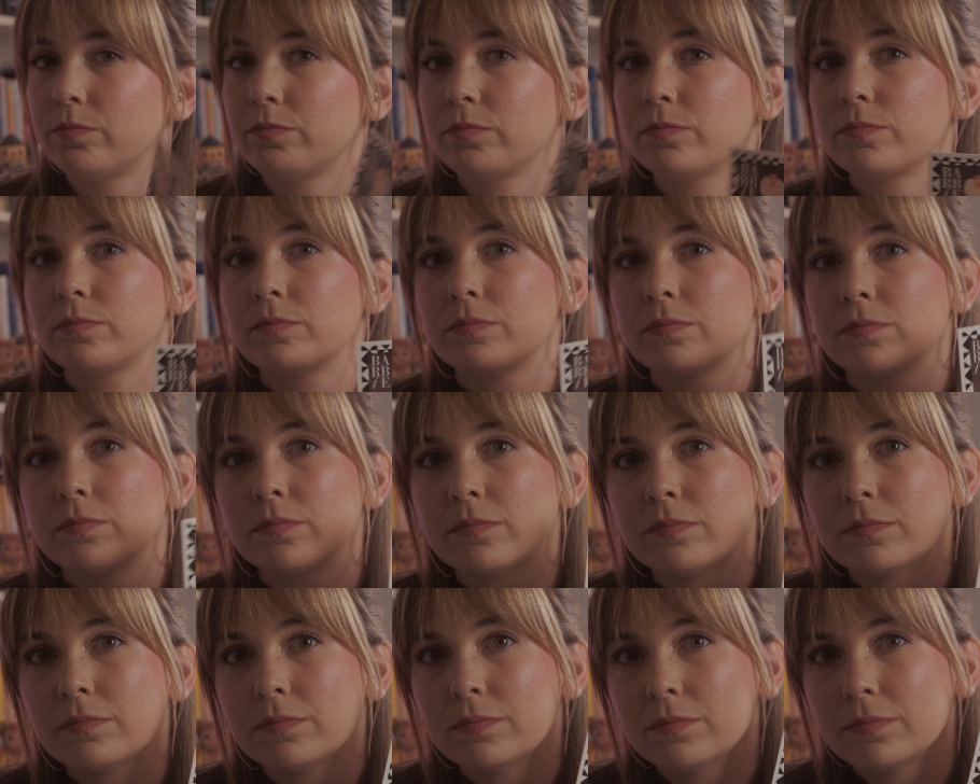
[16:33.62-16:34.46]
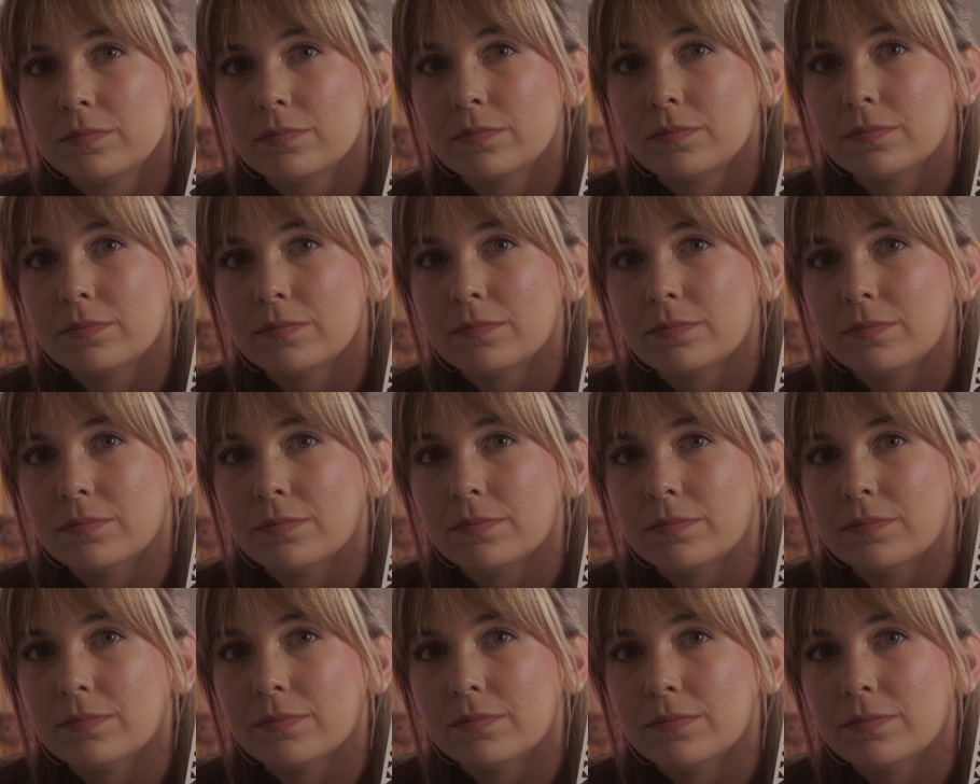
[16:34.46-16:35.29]

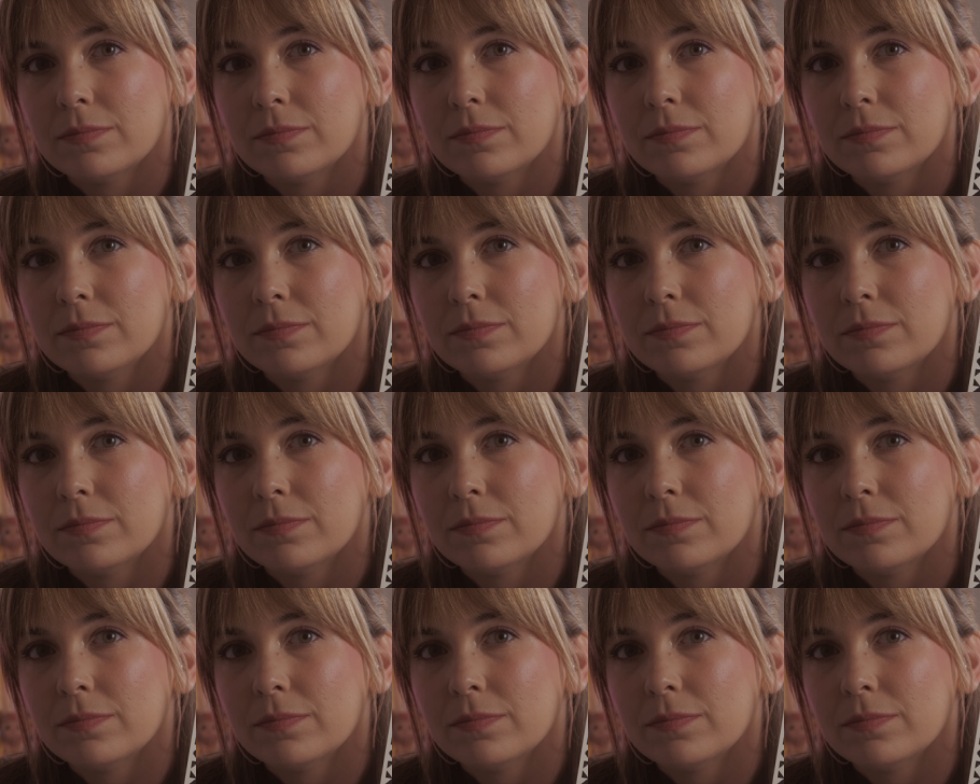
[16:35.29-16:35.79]
(no one is talking)